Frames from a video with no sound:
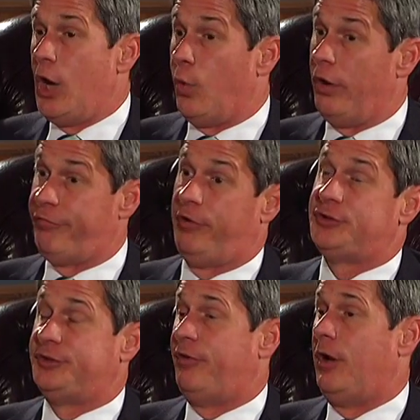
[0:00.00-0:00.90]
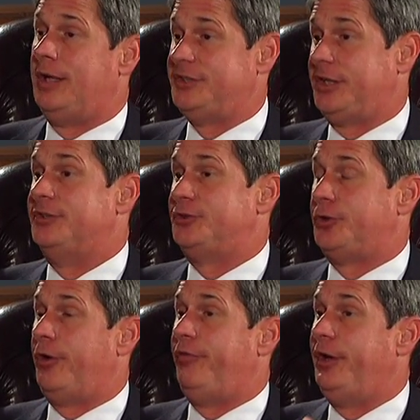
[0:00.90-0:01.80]
Well, first of all, as a
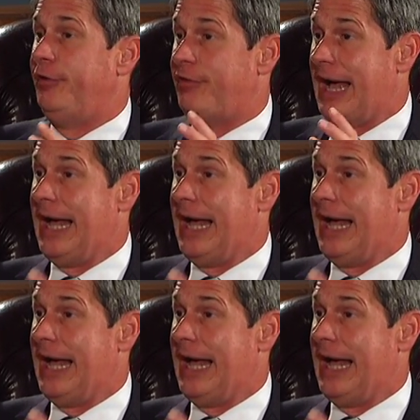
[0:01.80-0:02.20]
conservative,